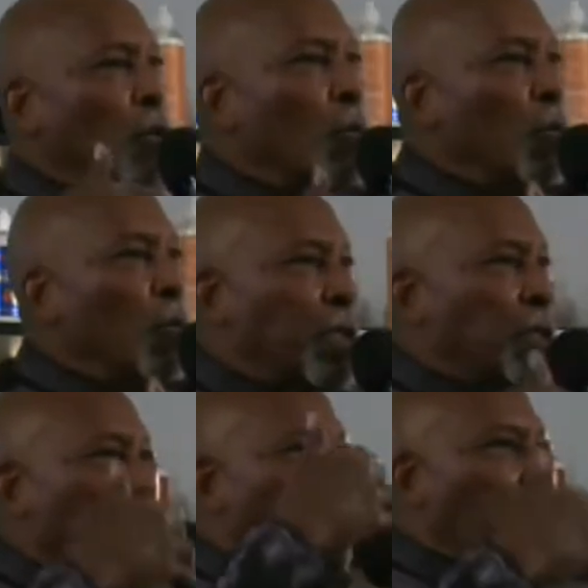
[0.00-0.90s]
ways of
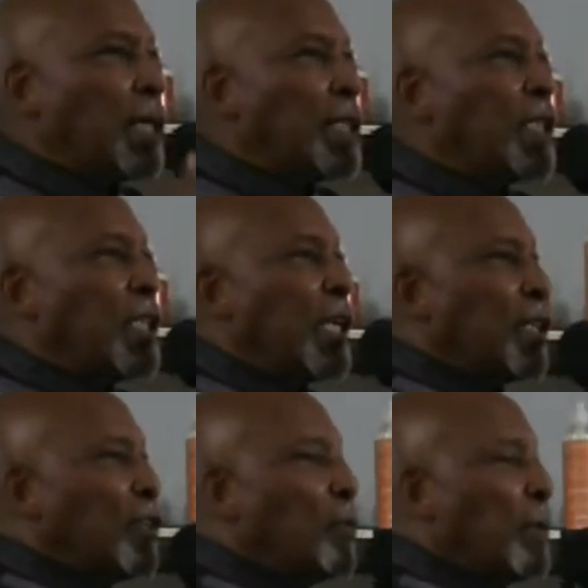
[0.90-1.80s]
responding to the other
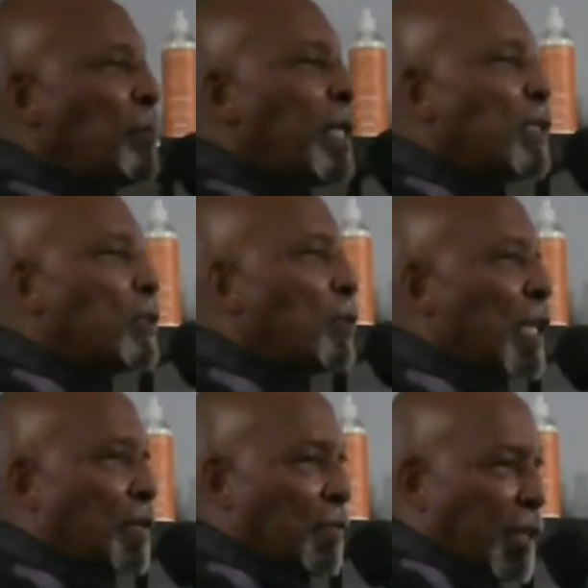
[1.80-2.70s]
human beings who are not
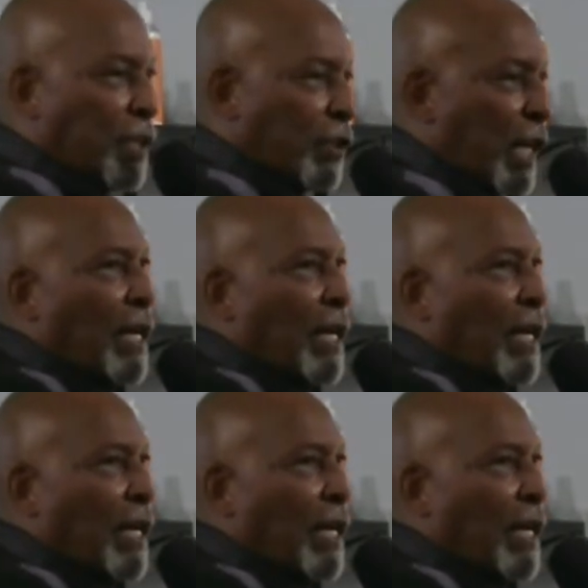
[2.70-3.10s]
friends down there,